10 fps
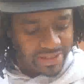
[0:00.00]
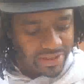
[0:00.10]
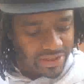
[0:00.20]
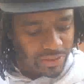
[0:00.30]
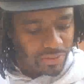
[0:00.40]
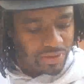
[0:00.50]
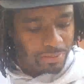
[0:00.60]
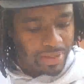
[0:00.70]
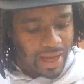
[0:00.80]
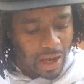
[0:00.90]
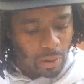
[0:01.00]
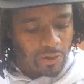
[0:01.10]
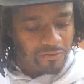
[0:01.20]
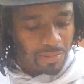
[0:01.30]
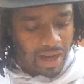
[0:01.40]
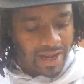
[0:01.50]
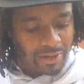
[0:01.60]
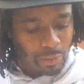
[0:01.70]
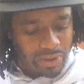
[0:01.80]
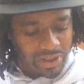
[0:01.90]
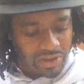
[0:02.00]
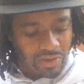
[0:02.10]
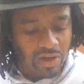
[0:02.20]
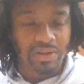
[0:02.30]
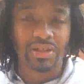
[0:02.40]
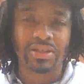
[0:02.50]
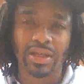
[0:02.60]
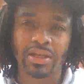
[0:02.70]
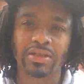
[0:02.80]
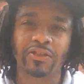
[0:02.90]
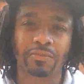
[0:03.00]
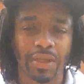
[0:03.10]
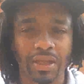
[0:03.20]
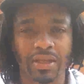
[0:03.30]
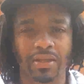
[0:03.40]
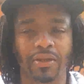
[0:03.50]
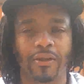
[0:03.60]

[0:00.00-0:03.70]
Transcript: execute the power of my will on the sons of men.